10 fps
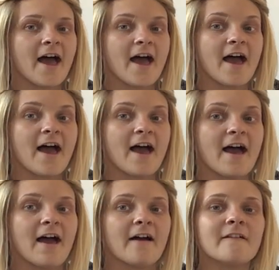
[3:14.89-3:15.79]

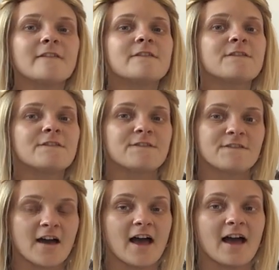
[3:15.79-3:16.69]
Air.
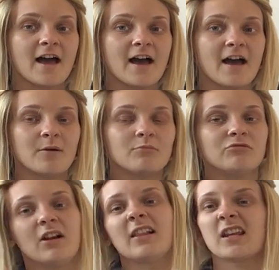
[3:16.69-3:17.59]
Fair.
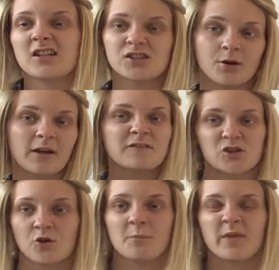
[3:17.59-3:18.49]
Brilliant. So if
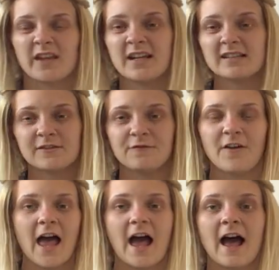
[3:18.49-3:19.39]
something is
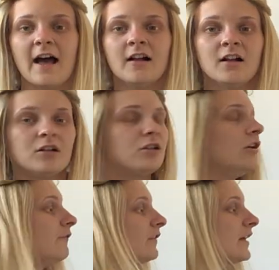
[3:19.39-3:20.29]
fair.
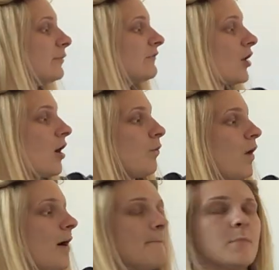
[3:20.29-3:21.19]
Lovely. We've got
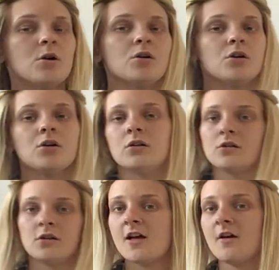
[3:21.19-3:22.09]
one more
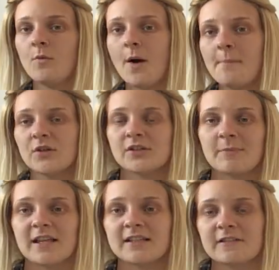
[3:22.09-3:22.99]

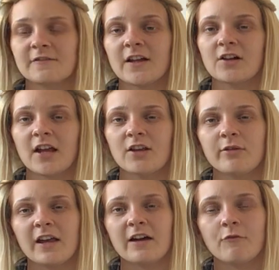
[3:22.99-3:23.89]
space to fill. Can you
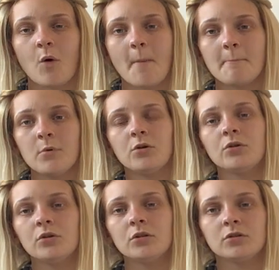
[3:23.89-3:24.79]
think of one
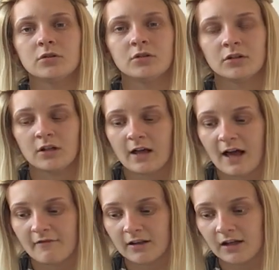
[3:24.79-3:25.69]
more?
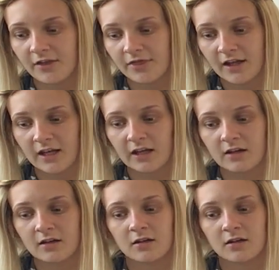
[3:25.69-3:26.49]
Have a little think.